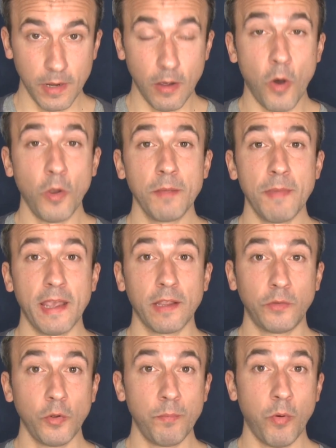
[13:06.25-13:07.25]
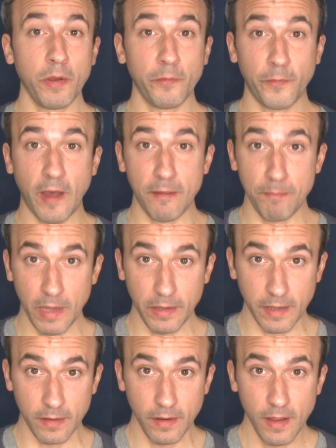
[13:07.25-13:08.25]
Now, only making $2.5
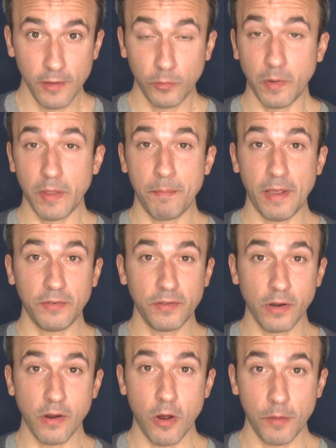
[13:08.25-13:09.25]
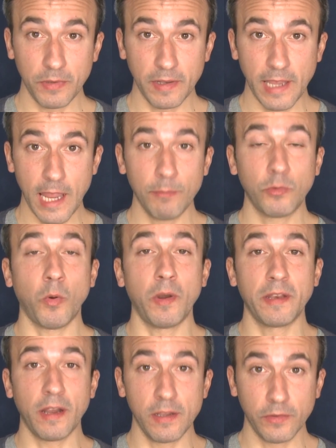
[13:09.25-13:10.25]
million. He's one of the best young arms in the game,
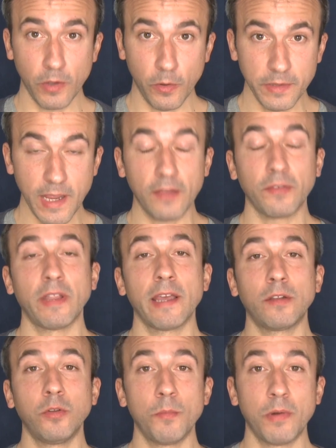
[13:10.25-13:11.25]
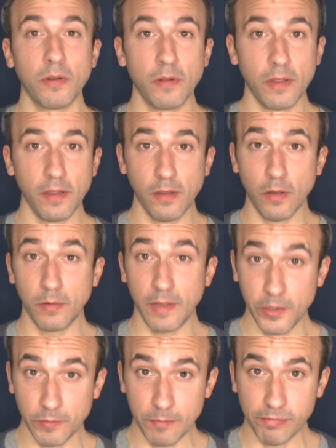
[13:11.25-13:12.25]
29 years old. Yes, like Kluber,
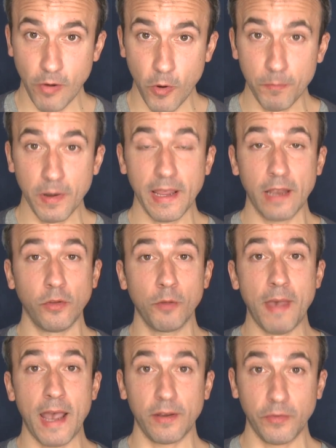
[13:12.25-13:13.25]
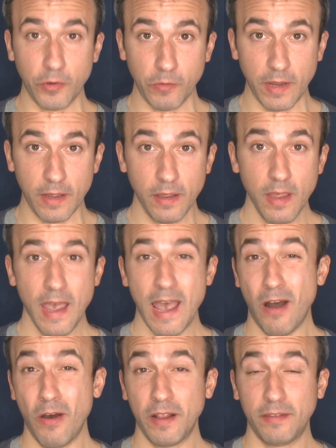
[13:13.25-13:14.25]
injury prone, but again, look back at his career
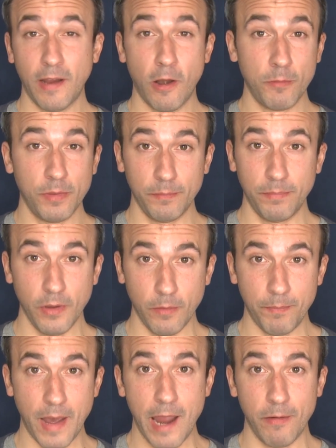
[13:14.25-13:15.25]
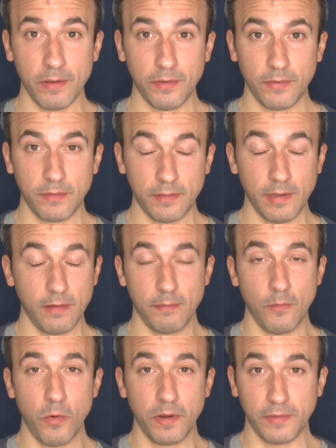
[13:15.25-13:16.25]
on a terrible, Pirates
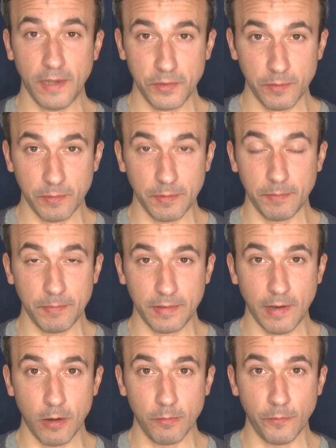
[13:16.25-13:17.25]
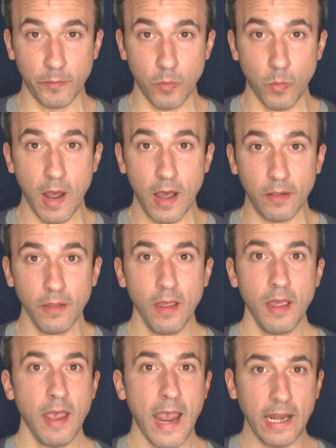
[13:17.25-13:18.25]
organization who's been terrible for a while.
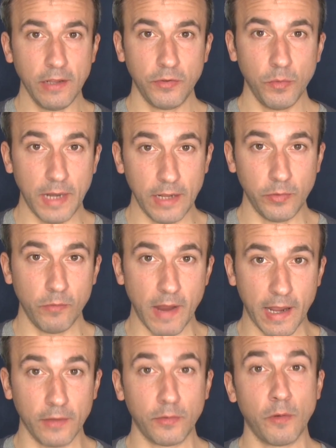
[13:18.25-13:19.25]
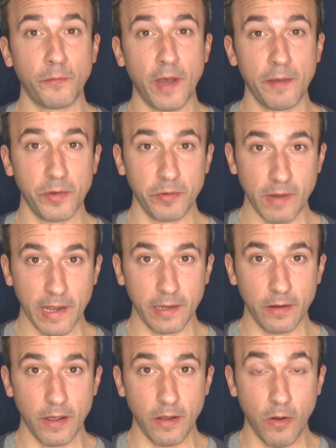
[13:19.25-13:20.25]
82-82 record, so a 500 record
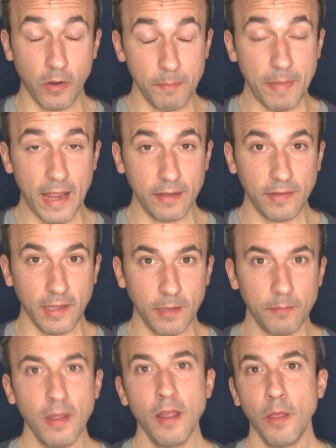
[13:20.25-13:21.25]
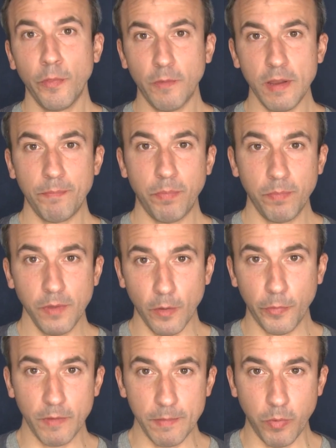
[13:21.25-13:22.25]
on a bad team.
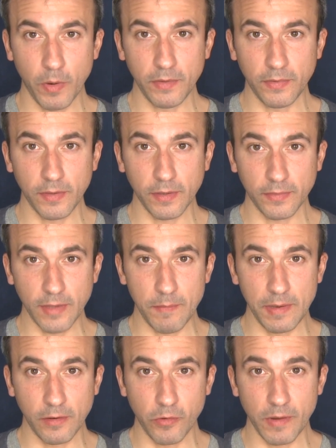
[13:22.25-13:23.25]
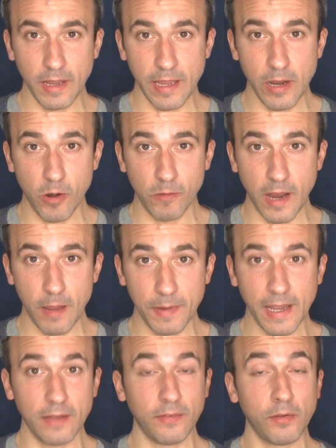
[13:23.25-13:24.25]
3.67 career ERA, but
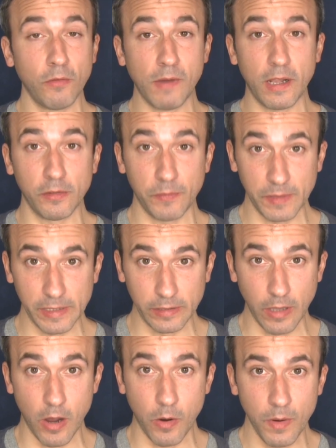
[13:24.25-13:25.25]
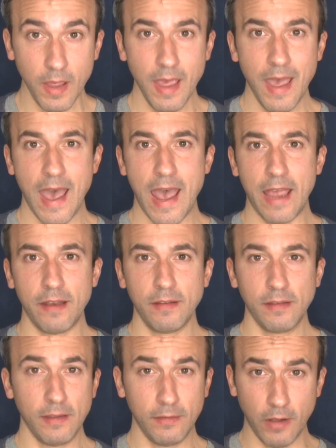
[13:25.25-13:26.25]
again, still relatively low. And
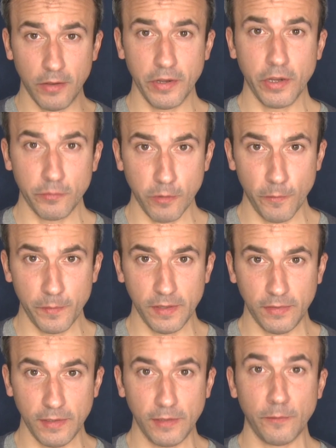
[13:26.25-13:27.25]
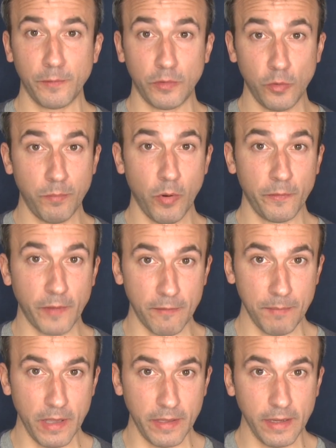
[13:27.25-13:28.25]
he's under control for this season for $2.5
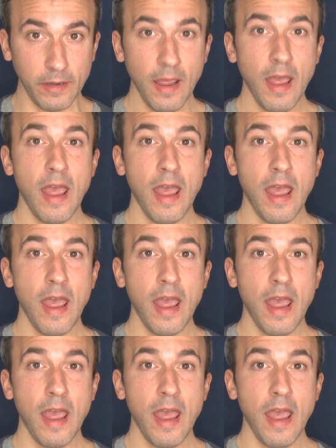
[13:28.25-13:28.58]
million.